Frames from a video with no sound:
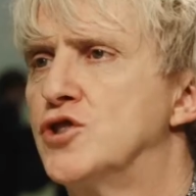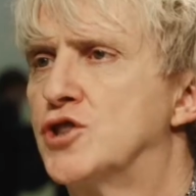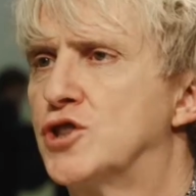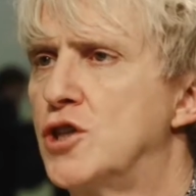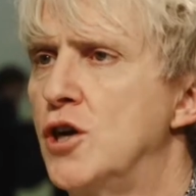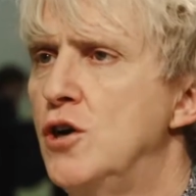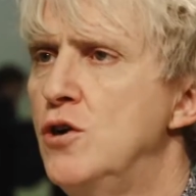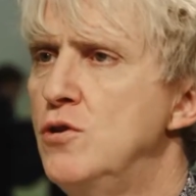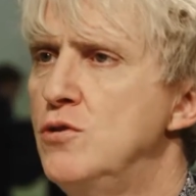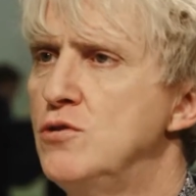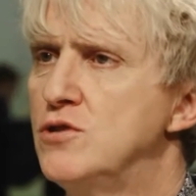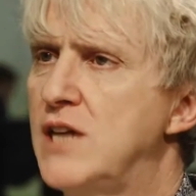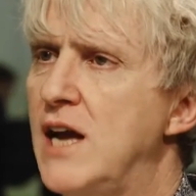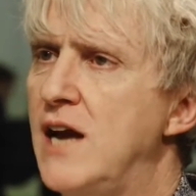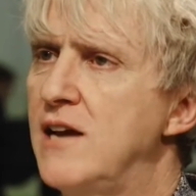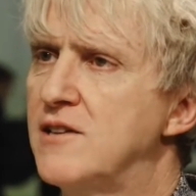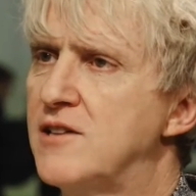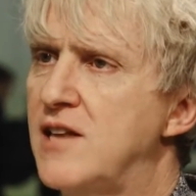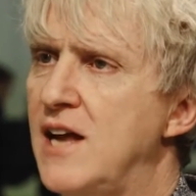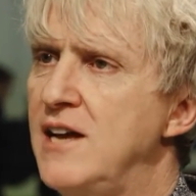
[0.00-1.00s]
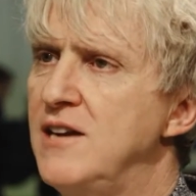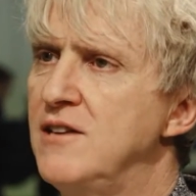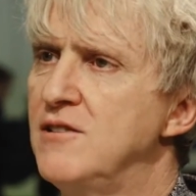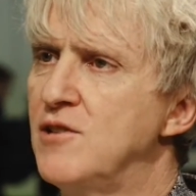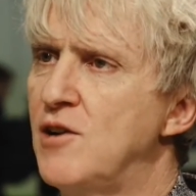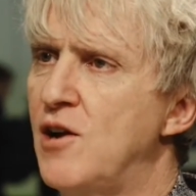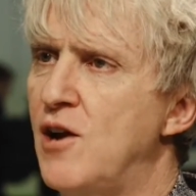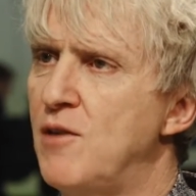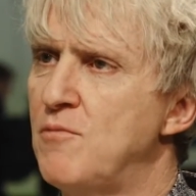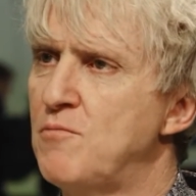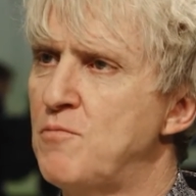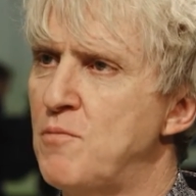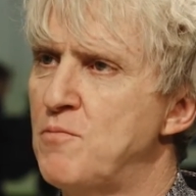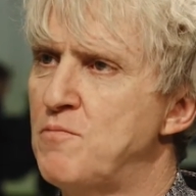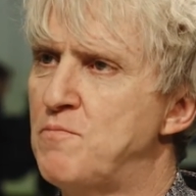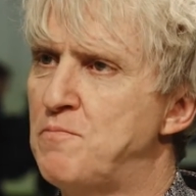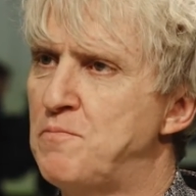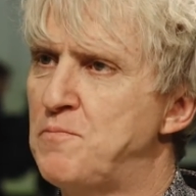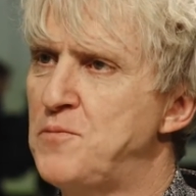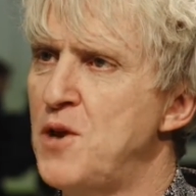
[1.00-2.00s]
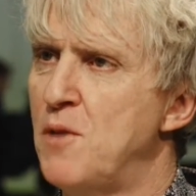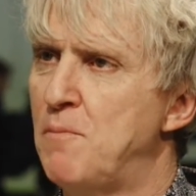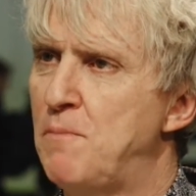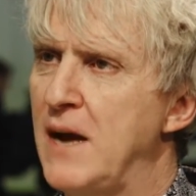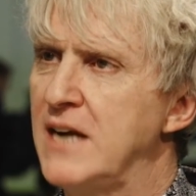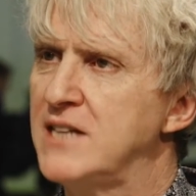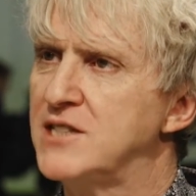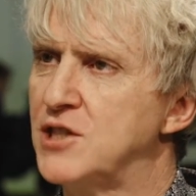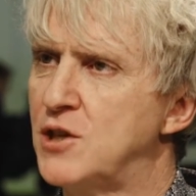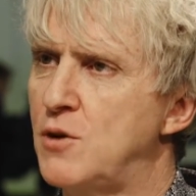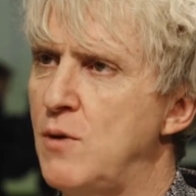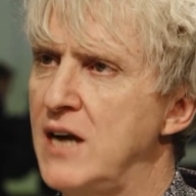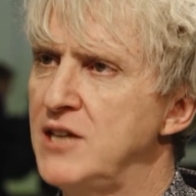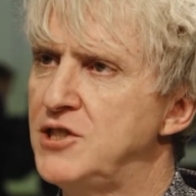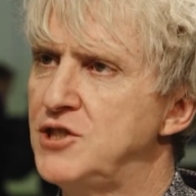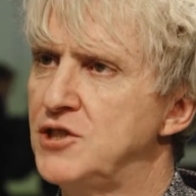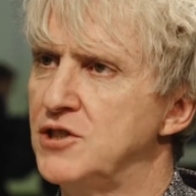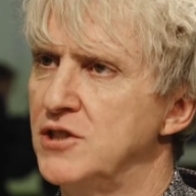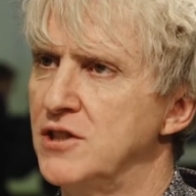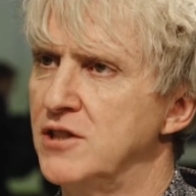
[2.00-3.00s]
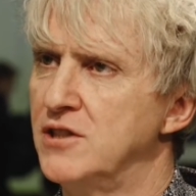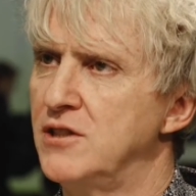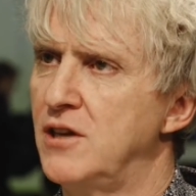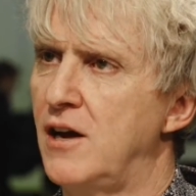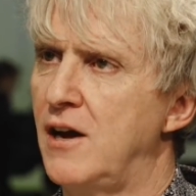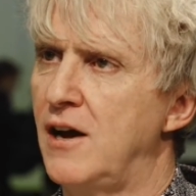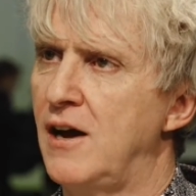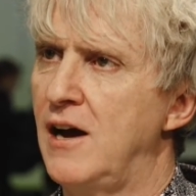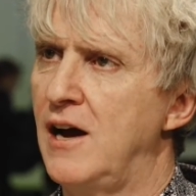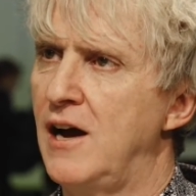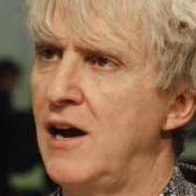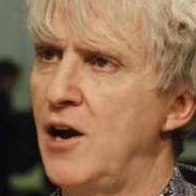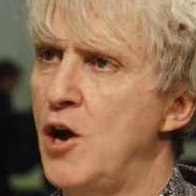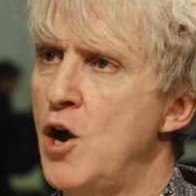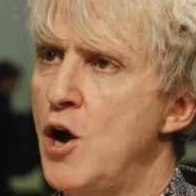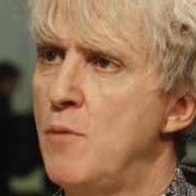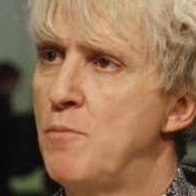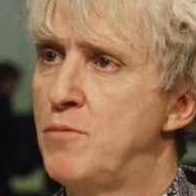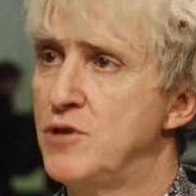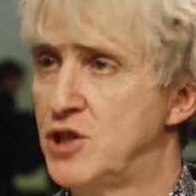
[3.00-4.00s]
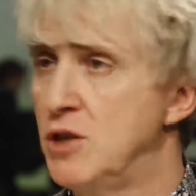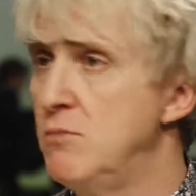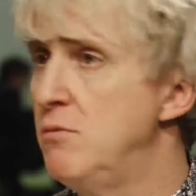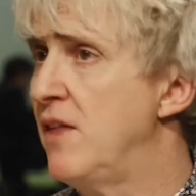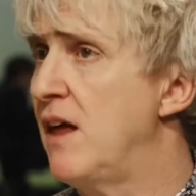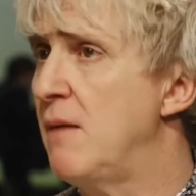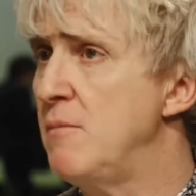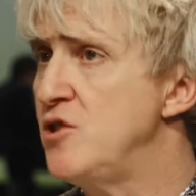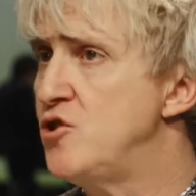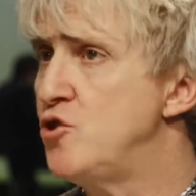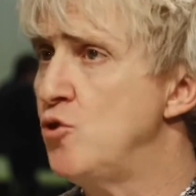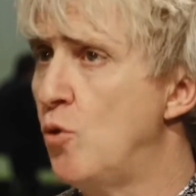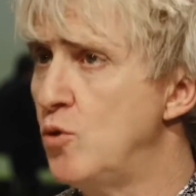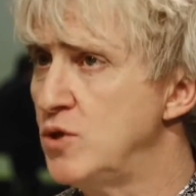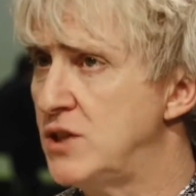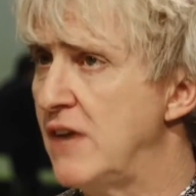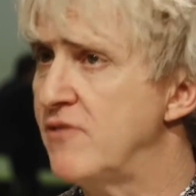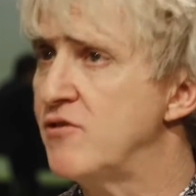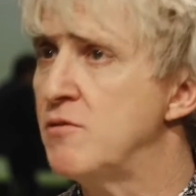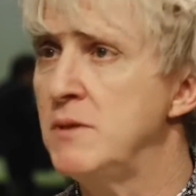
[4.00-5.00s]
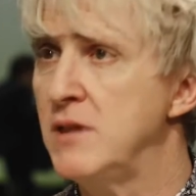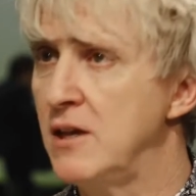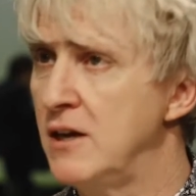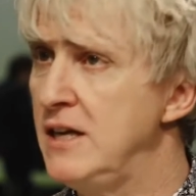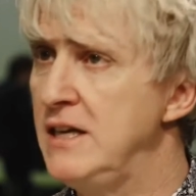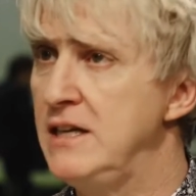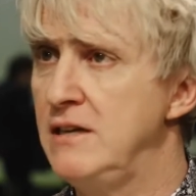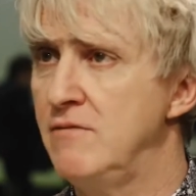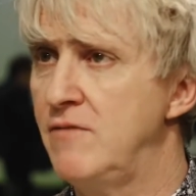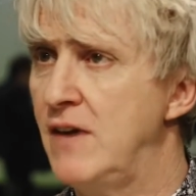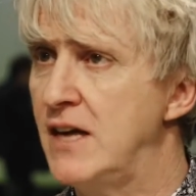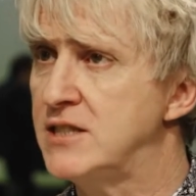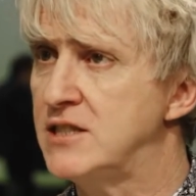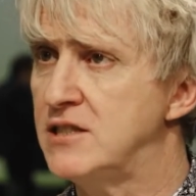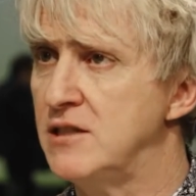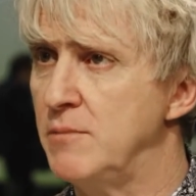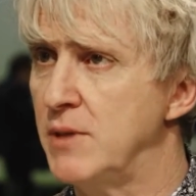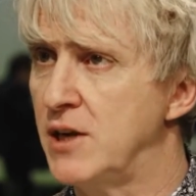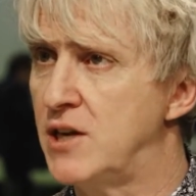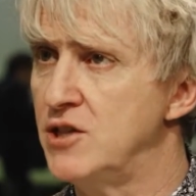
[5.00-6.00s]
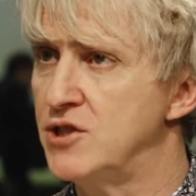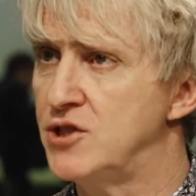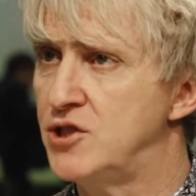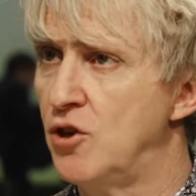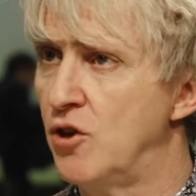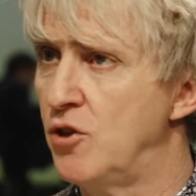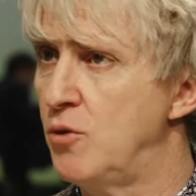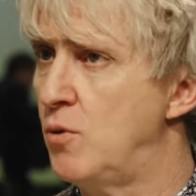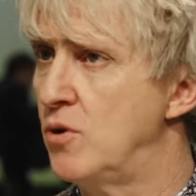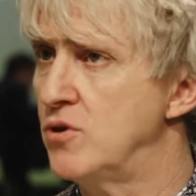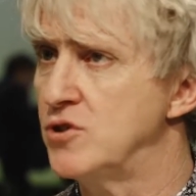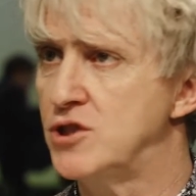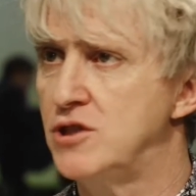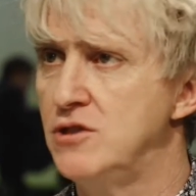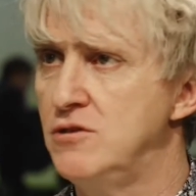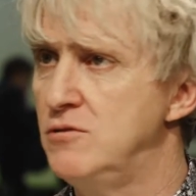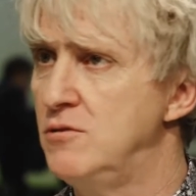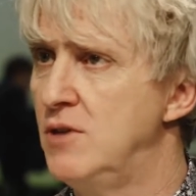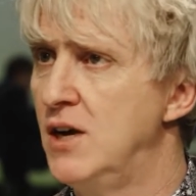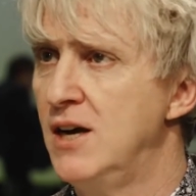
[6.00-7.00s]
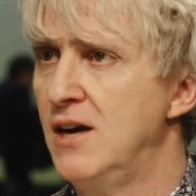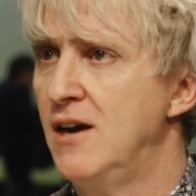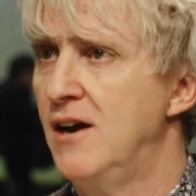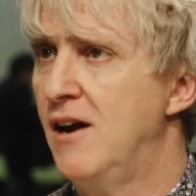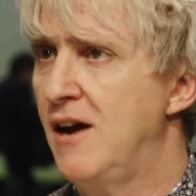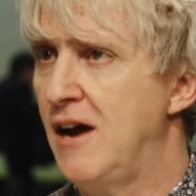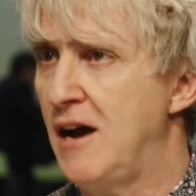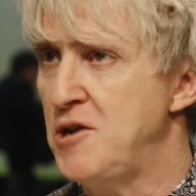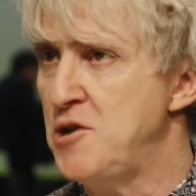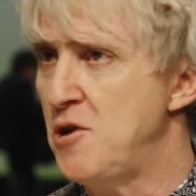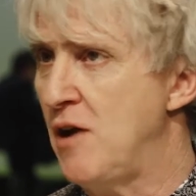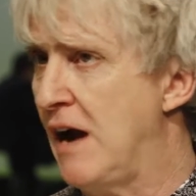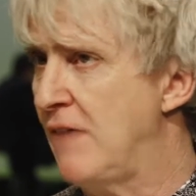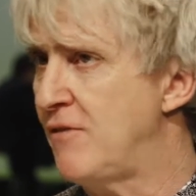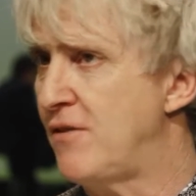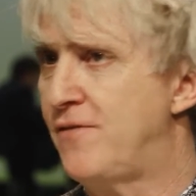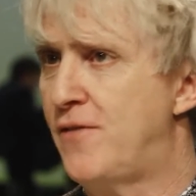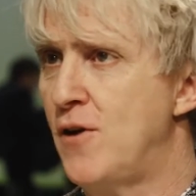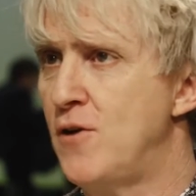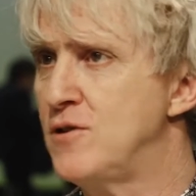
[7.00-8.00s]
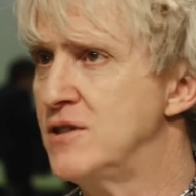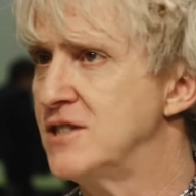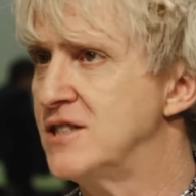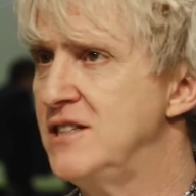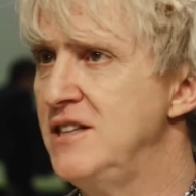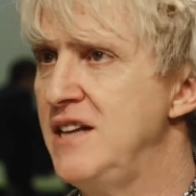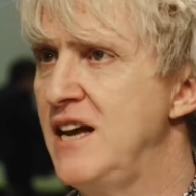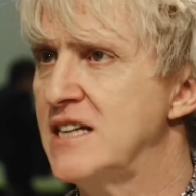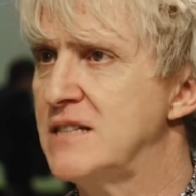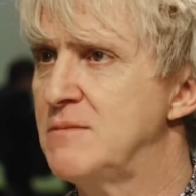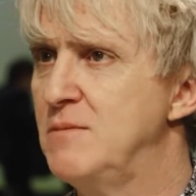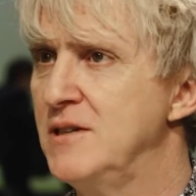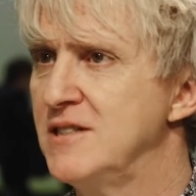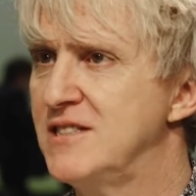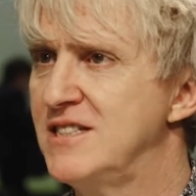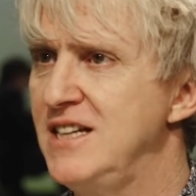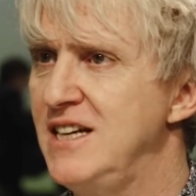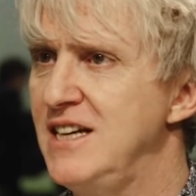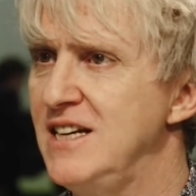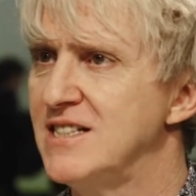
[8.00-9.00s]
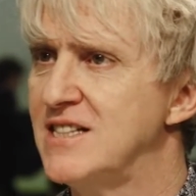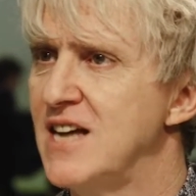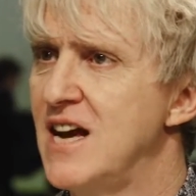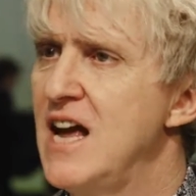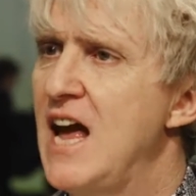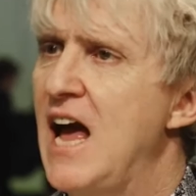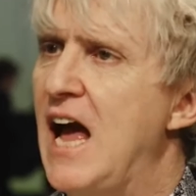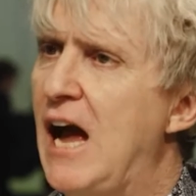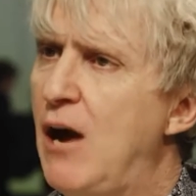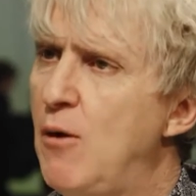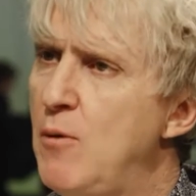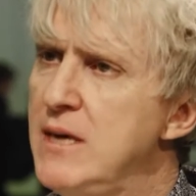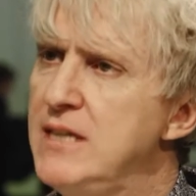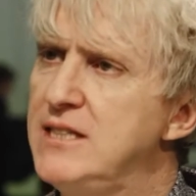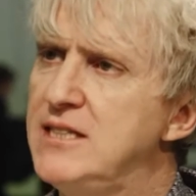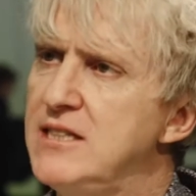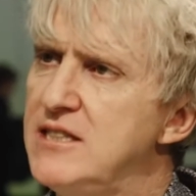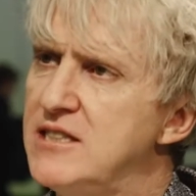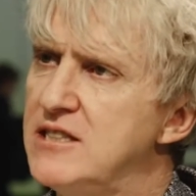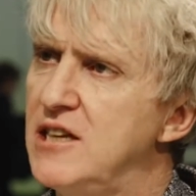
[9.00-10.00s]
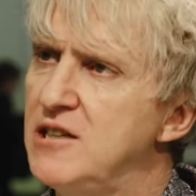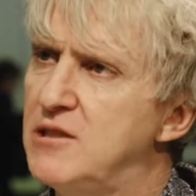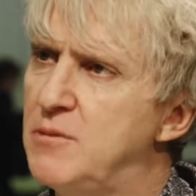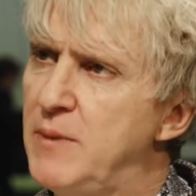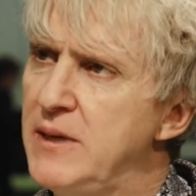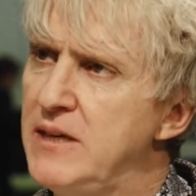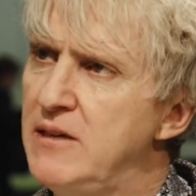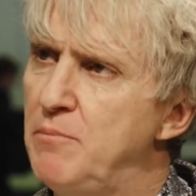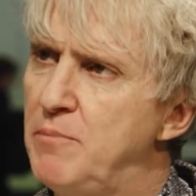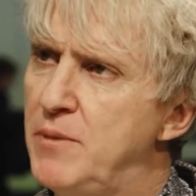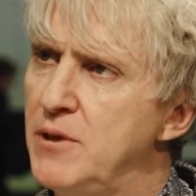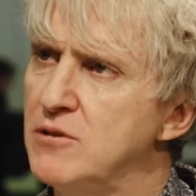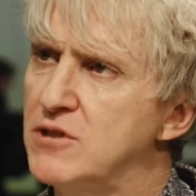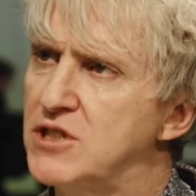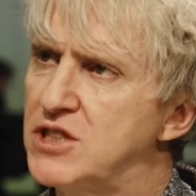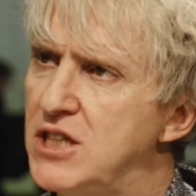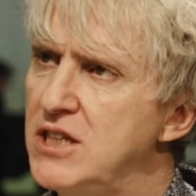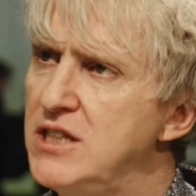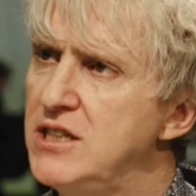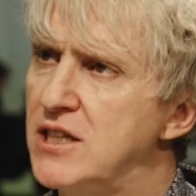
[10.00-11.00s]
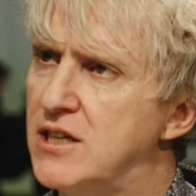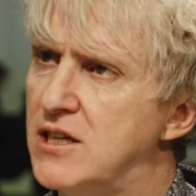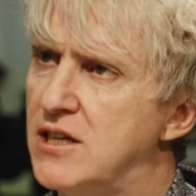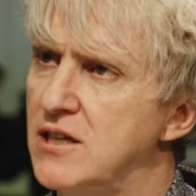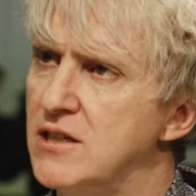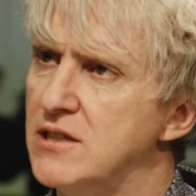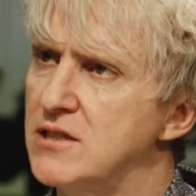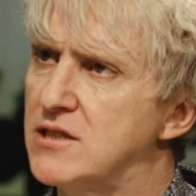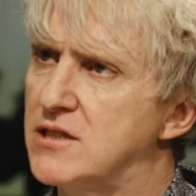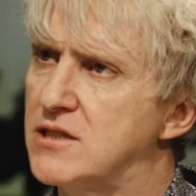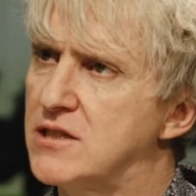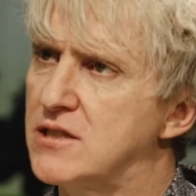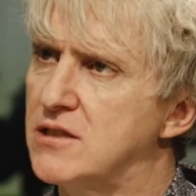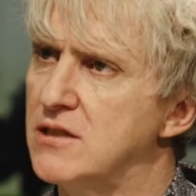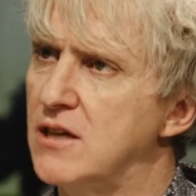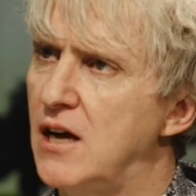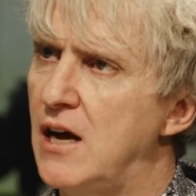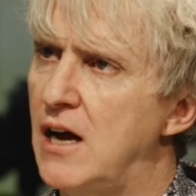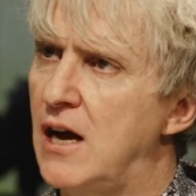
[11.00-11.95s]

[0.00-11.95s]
So that then begs the question, presumably that means you always have to be the lead investor because you're the ones who you have the focus and the expertise. How easy is it to build syndicates?